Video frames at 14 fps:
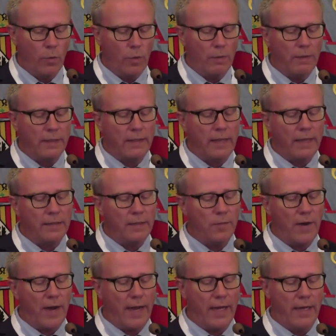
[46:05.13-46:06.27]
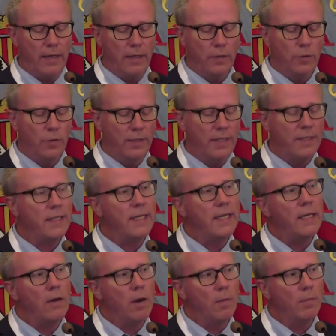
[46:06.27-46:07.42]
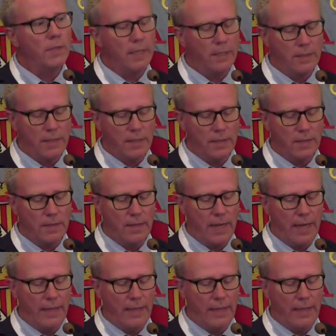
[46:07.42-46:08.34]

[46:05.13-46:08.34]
we will identify EUNICE key competencies